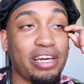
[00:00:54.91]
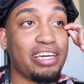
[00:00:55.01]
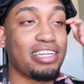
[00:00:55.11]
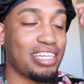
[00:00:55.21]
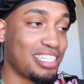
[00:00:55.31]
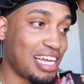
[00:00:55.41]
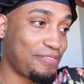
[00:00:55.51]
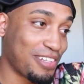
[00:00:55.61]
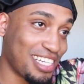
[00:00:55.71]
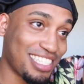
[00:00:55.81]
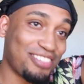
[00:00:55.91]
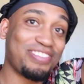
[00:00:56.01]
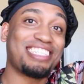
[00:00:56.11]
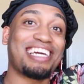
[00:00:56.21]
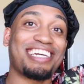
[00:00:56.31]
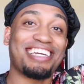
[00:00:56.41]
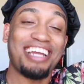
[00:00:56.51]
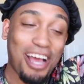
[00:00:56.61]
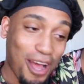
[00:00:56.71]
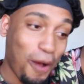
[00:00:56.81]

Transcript: and it definitely needs to be taken